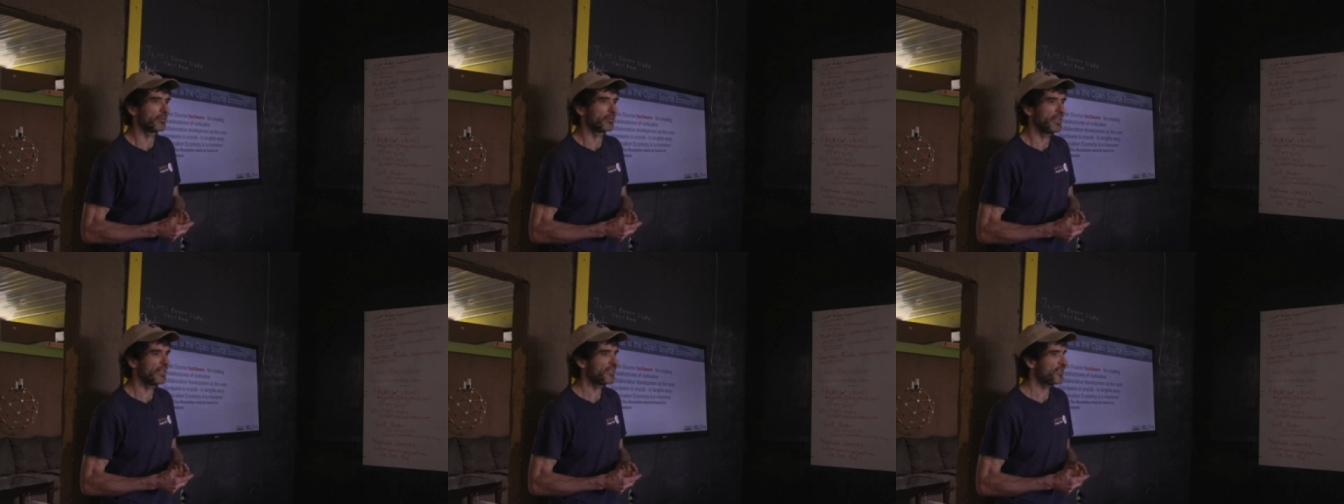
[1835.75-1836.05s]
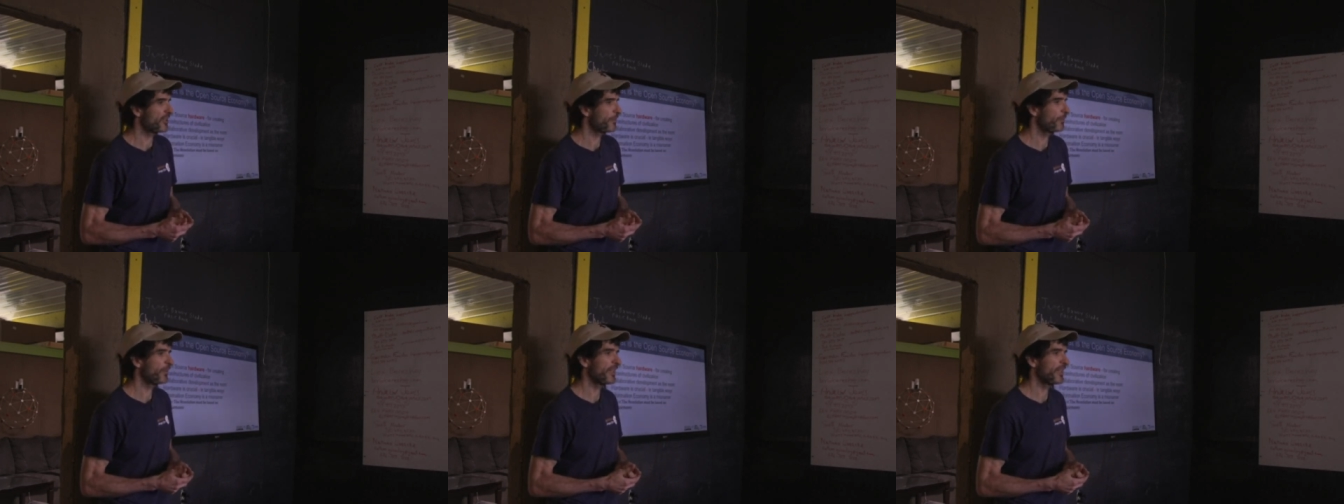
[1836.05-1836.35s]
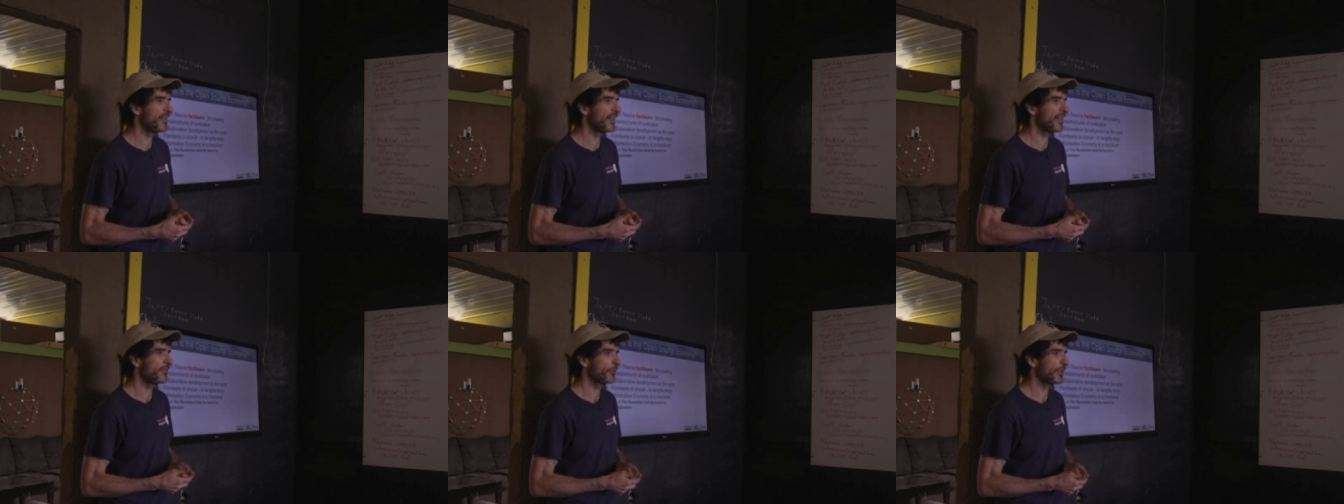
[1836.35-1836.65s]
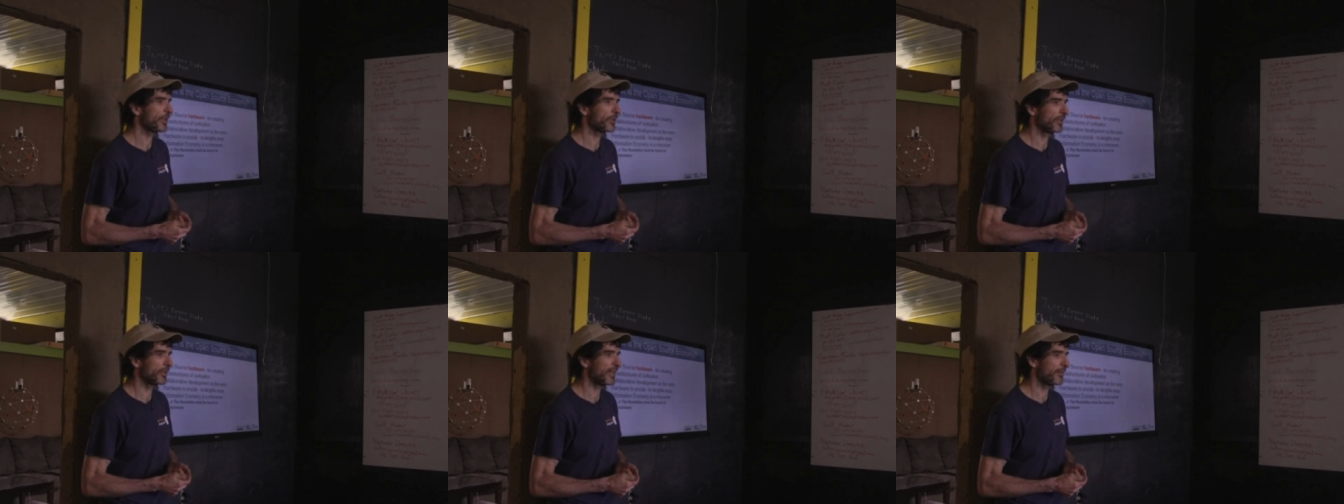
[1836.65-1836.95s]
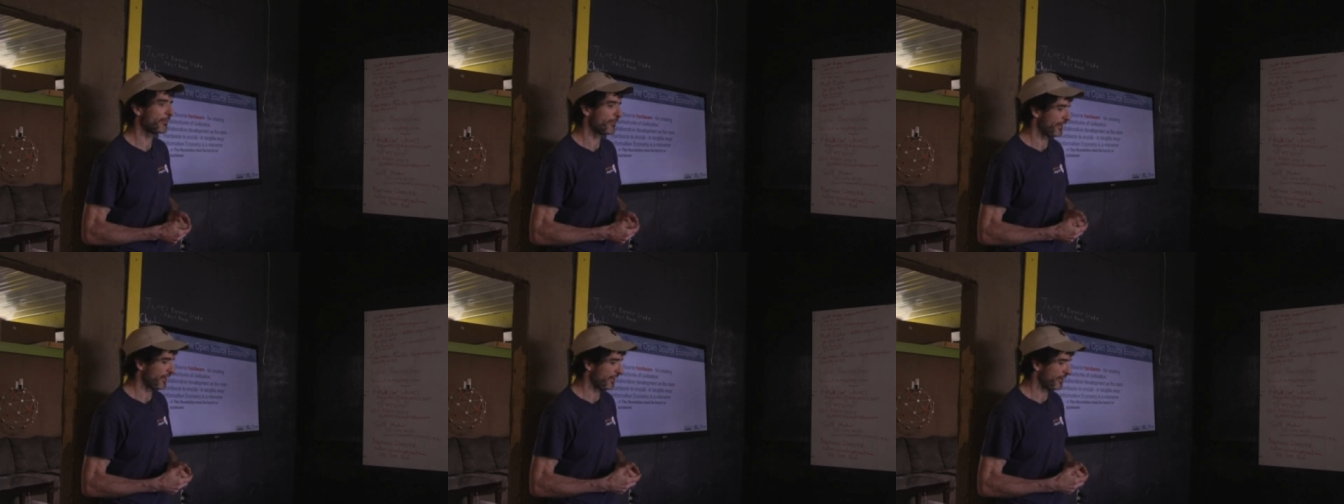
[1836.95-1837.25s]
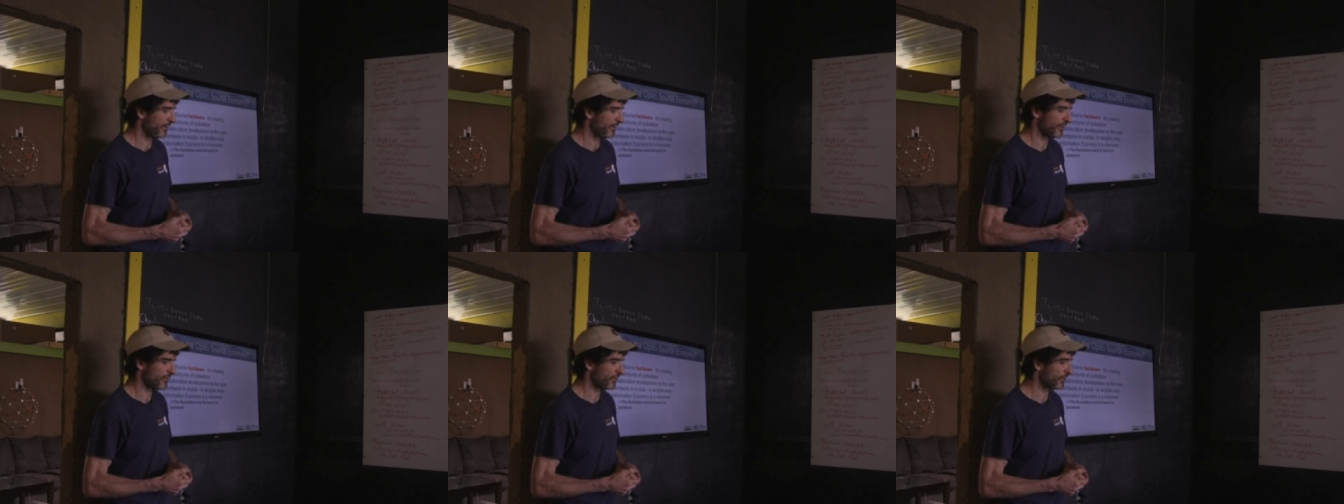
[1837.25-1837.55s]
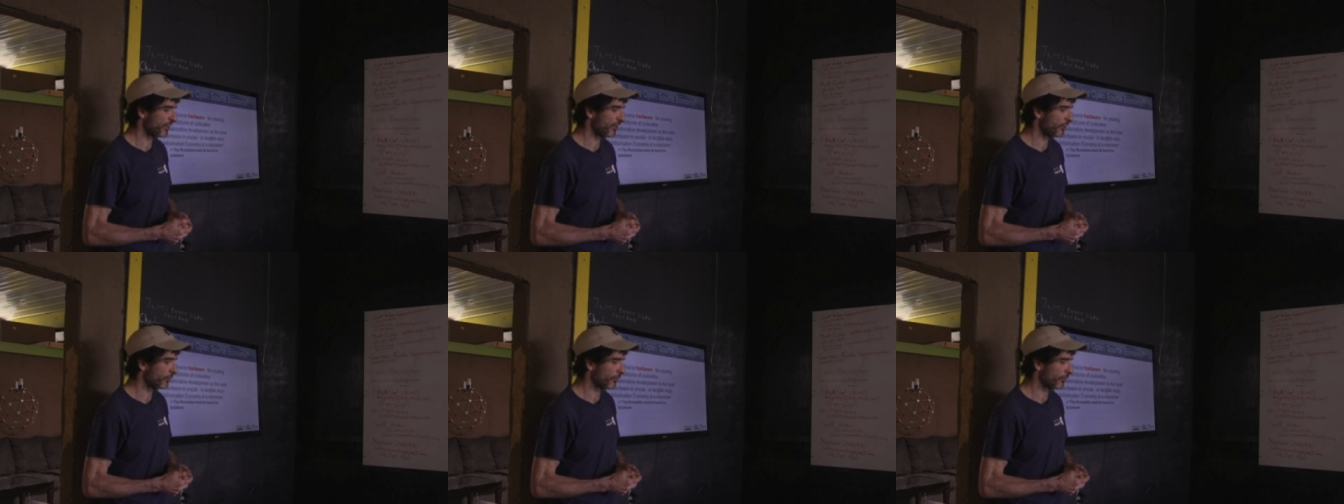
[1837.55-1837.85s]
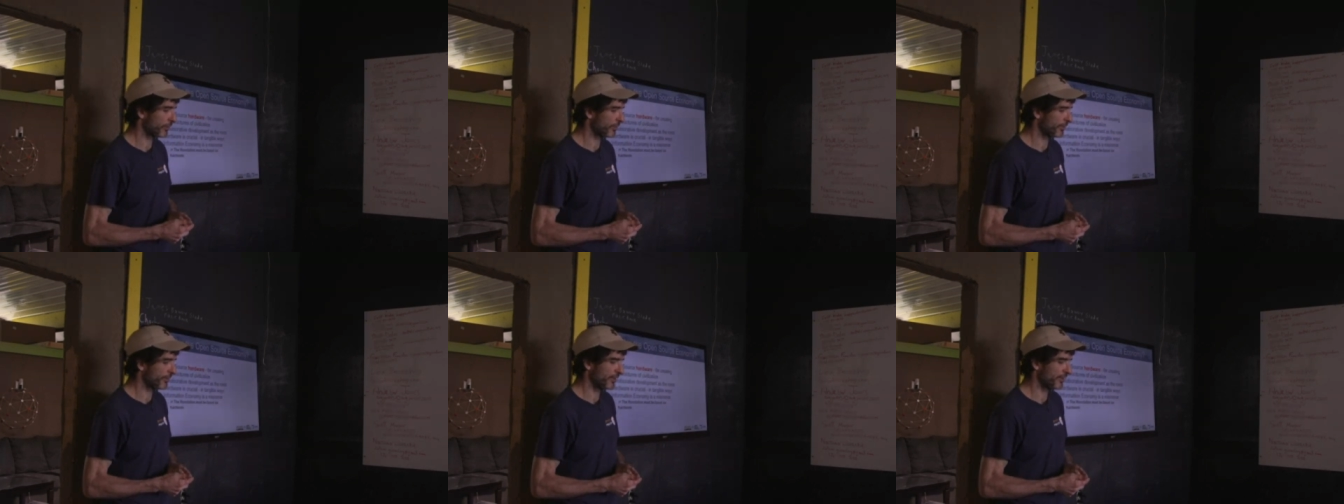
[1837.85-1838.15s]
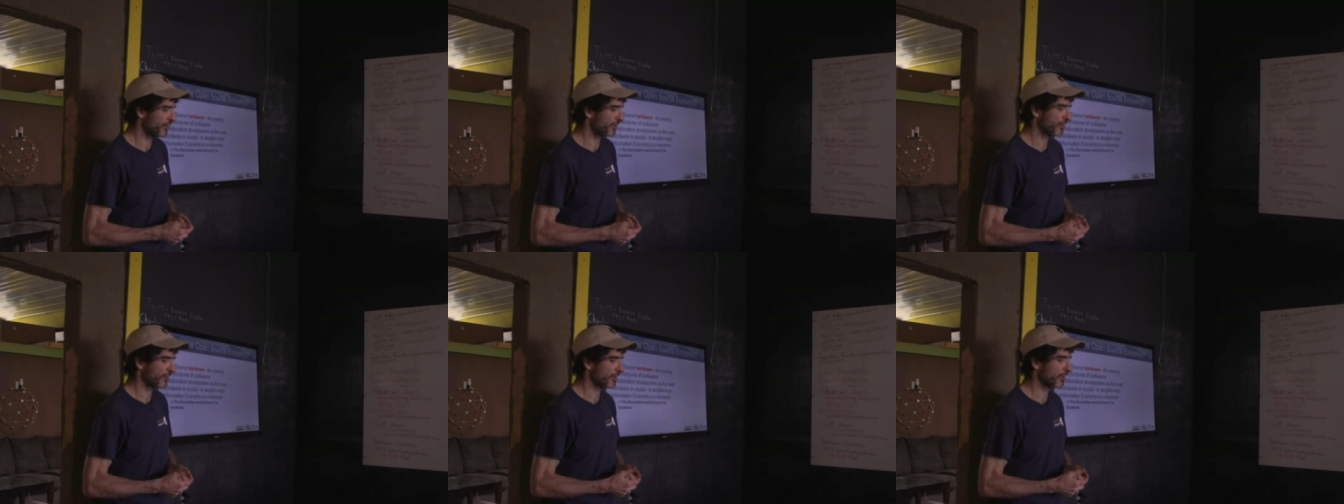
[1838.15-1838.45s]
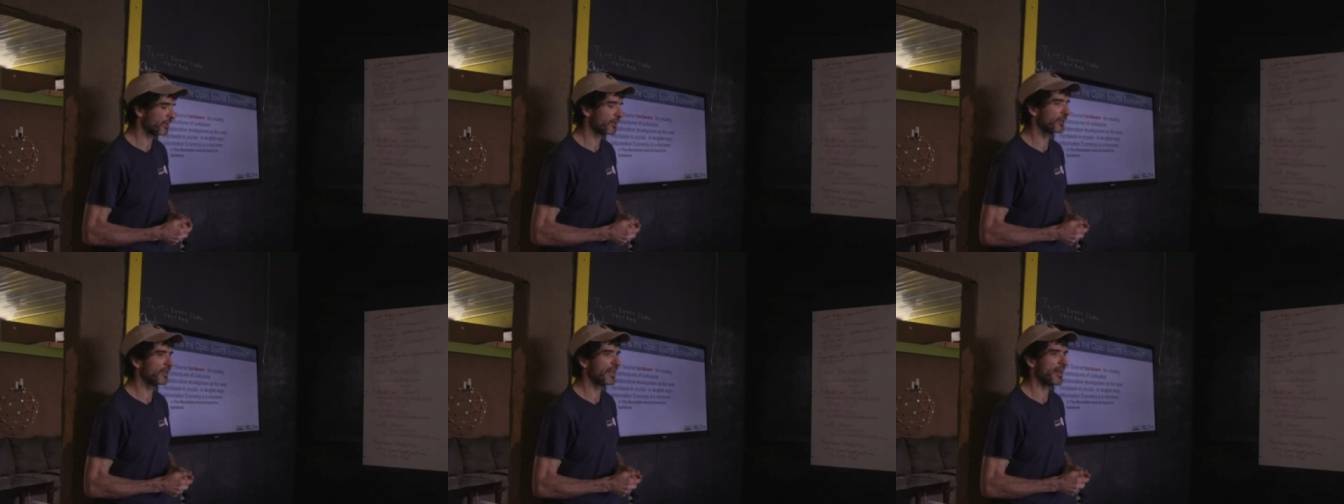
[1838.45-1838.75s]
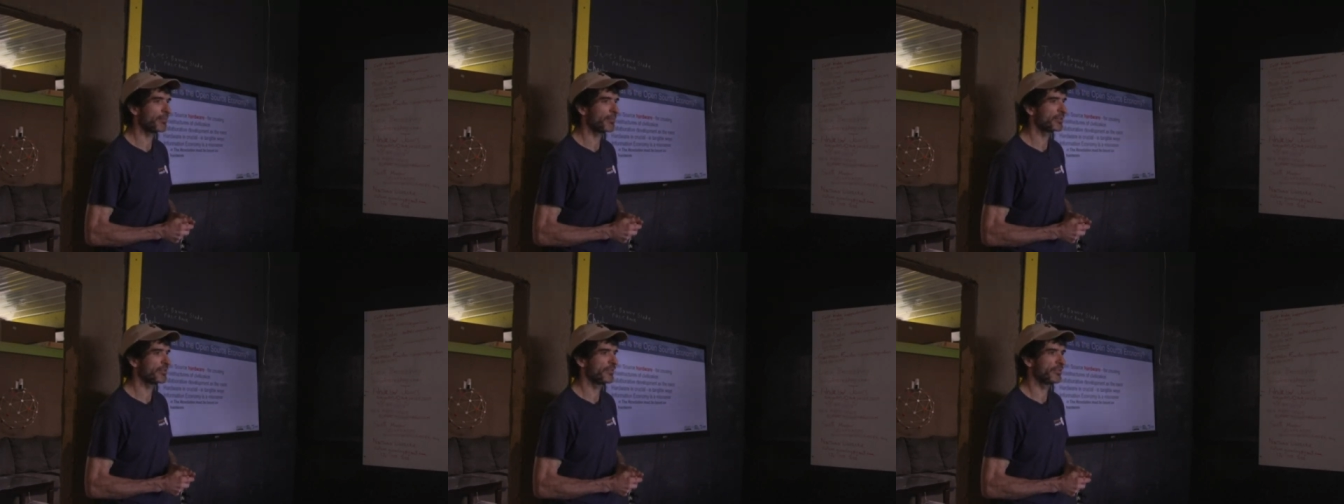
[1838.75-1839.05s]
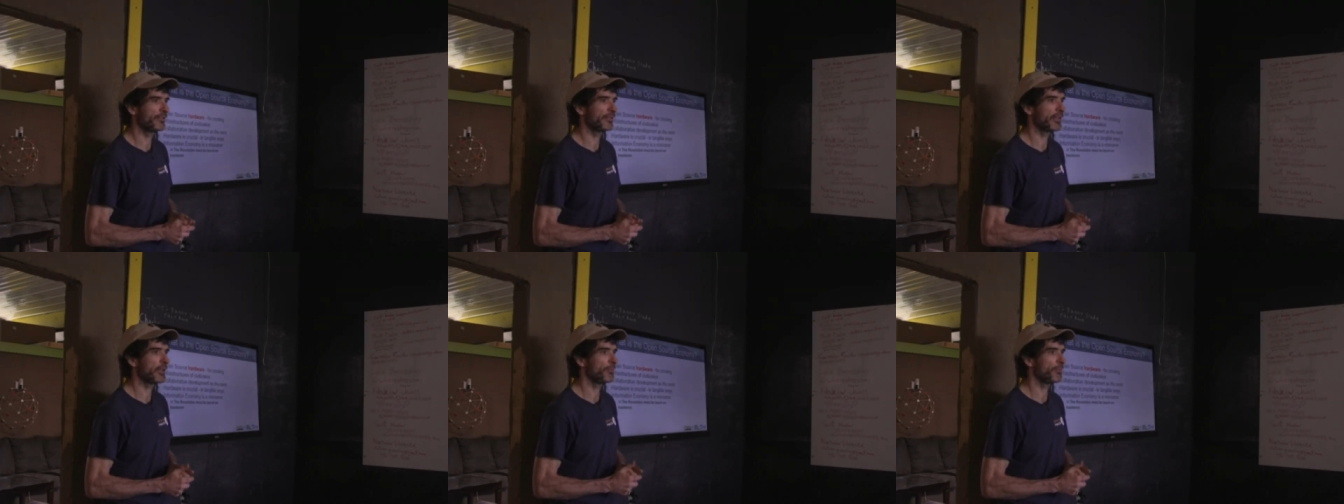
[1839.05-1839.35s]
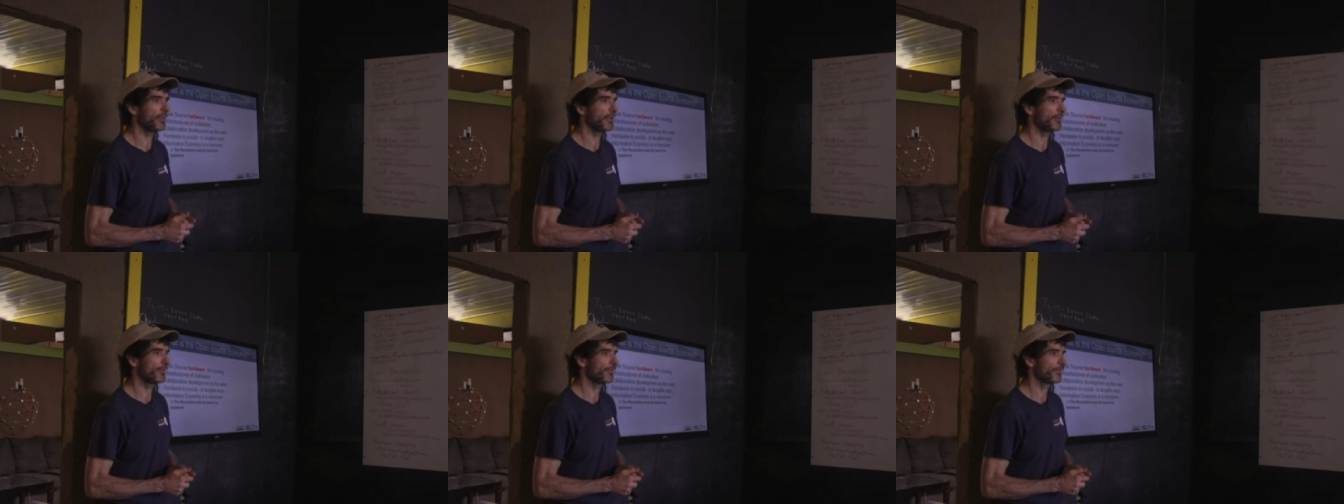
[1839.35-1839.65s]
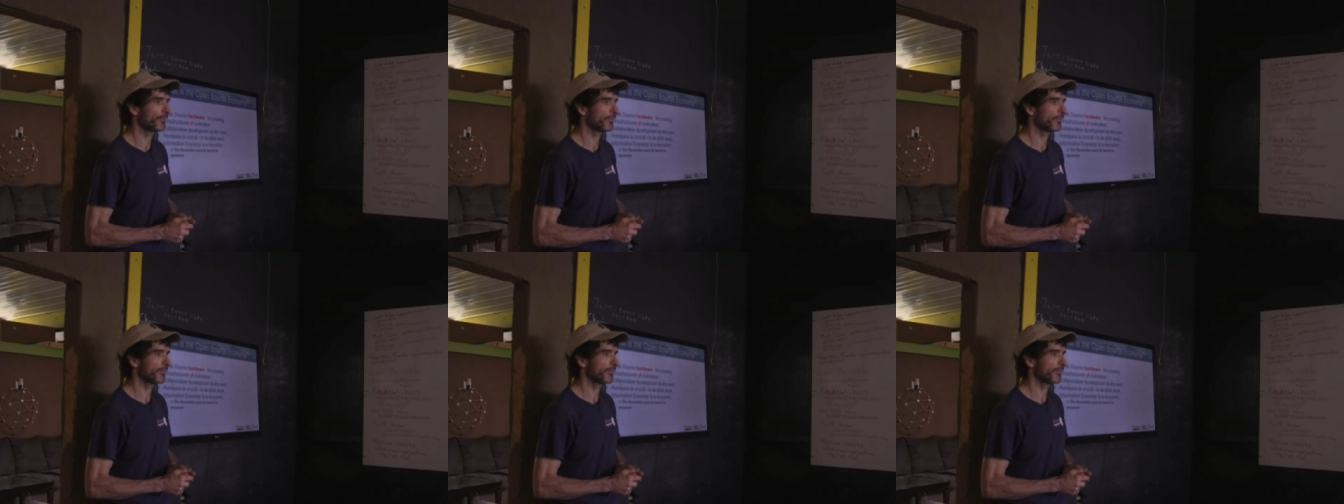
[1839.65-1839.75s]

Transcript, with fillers: It's simply that we collaborate. In a single word, it's collaborative development.